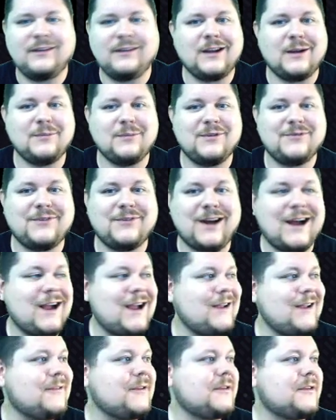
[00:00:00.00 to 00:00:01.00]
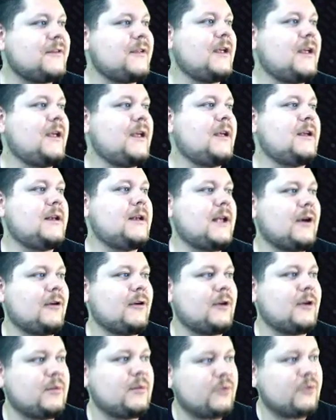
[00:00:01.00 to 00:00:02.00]
times 5, is now
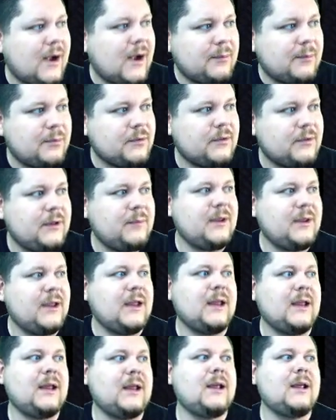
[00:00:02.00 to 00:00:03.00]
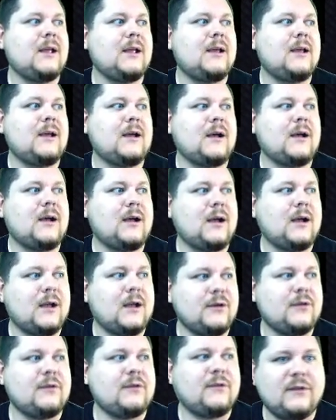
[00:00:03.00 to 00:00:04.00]
going to properly be
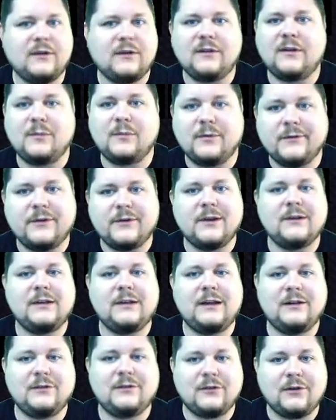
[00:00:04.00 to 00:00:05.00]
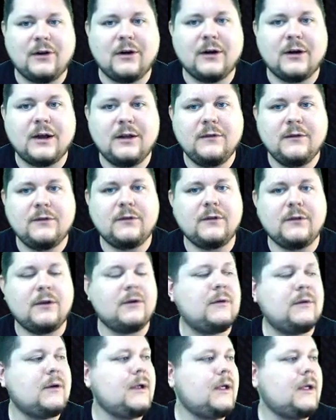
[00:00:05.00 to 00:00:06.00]
160% to each target.
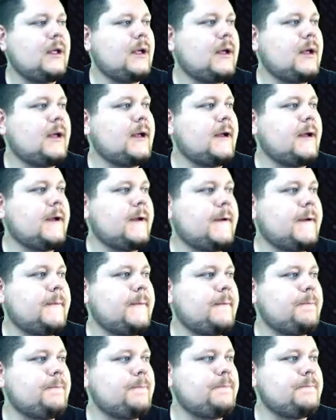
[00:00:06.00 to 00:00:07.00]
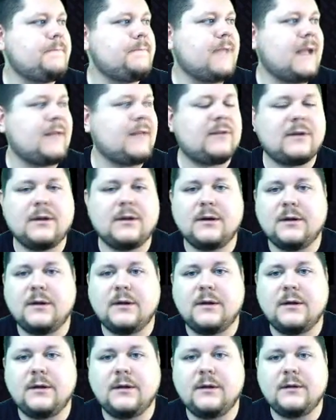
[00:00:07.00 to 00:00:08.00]
So that's going
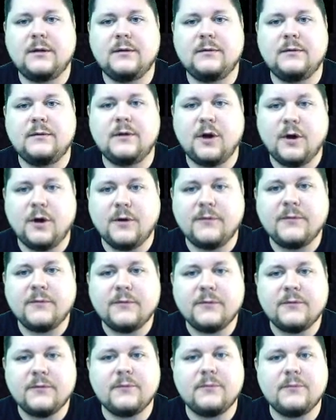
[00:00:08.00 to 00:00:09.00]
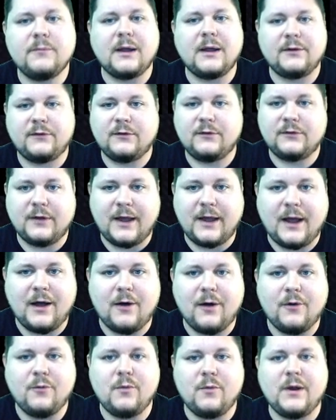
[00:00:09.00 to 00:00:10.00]
to nerf Master
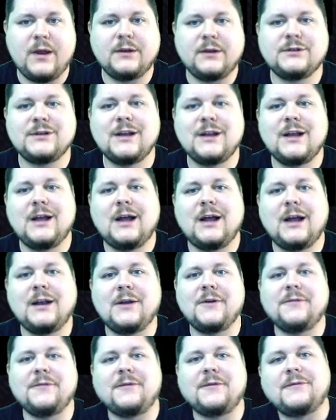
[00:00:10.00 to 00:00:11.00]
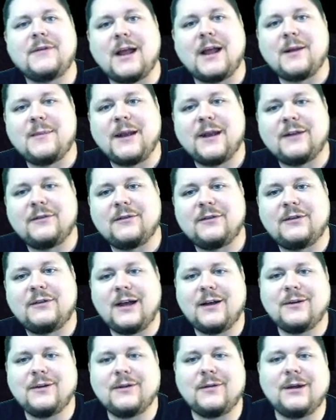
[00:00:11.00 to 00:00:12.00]
Tao, which I know if you've got a Master
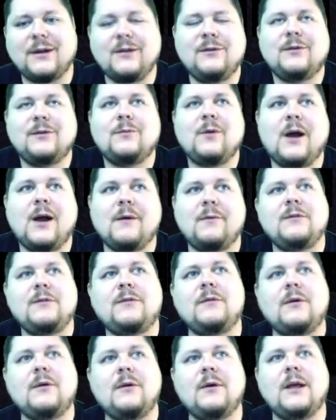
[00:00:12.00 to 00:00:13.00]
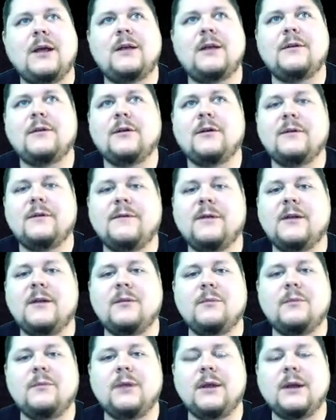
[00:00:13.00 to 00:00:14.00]
Tao, you're like, dude, why would you go ahead and nerf
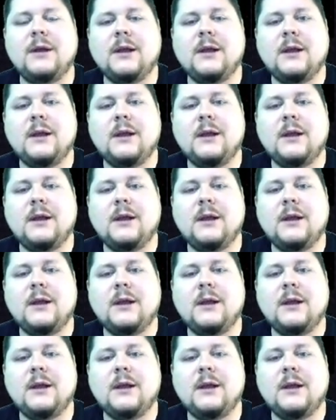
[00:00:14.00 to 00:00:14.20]
him? But